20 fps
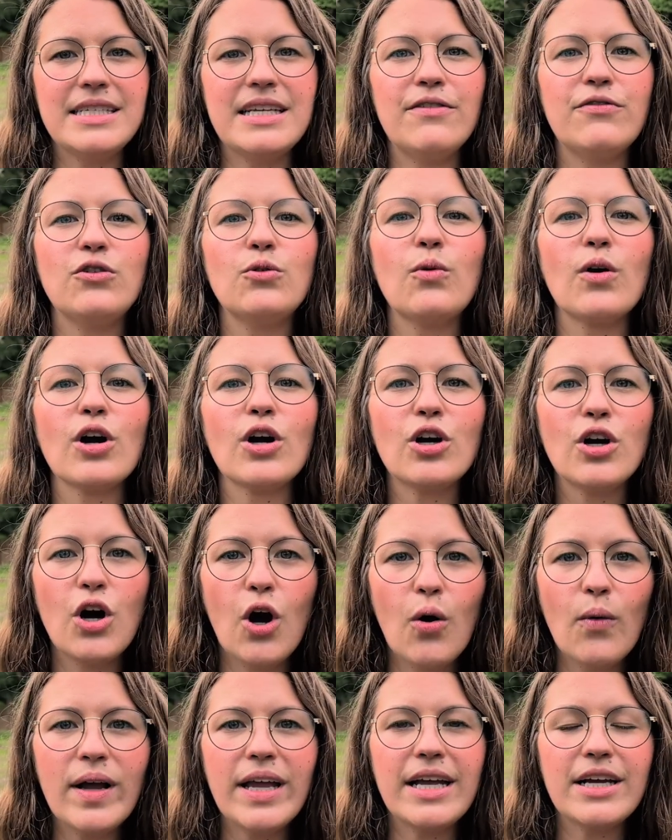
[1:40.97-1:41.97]
if you are
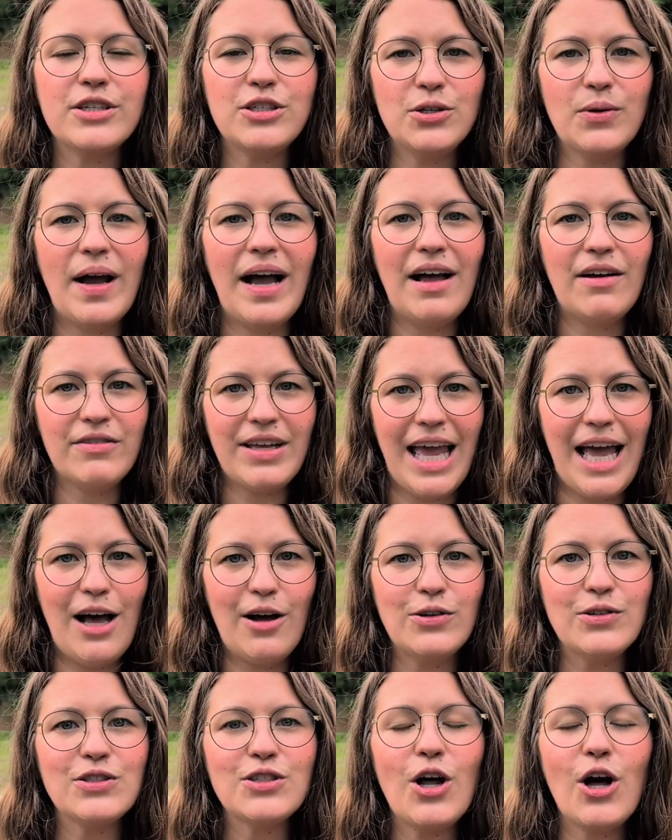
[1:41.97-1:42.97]
going to have
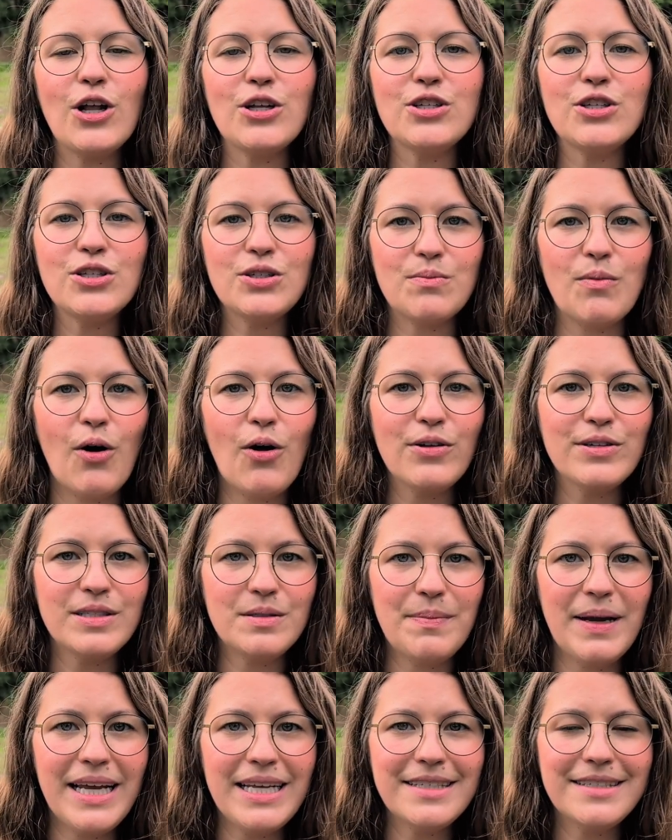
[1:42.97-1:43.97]
cows on small
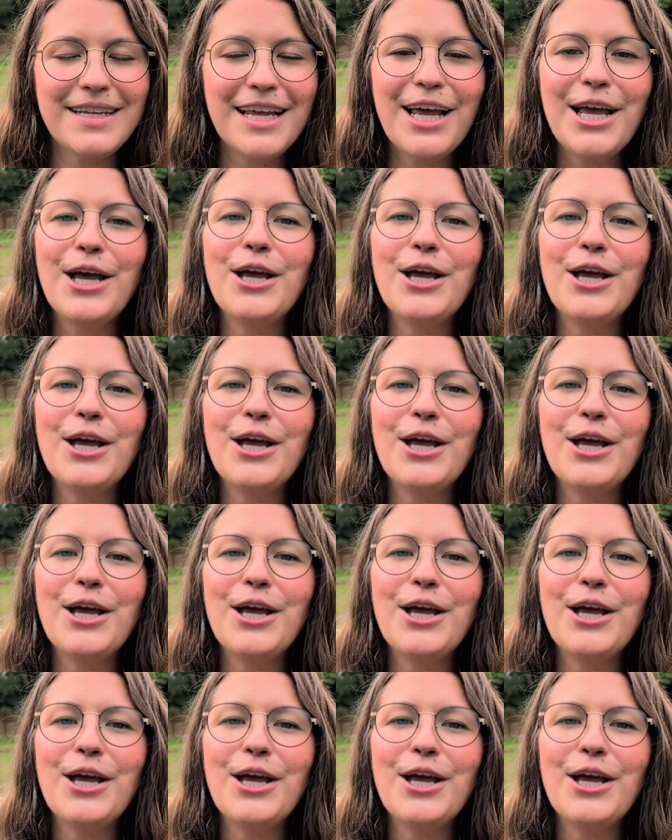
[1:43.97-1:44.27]
space.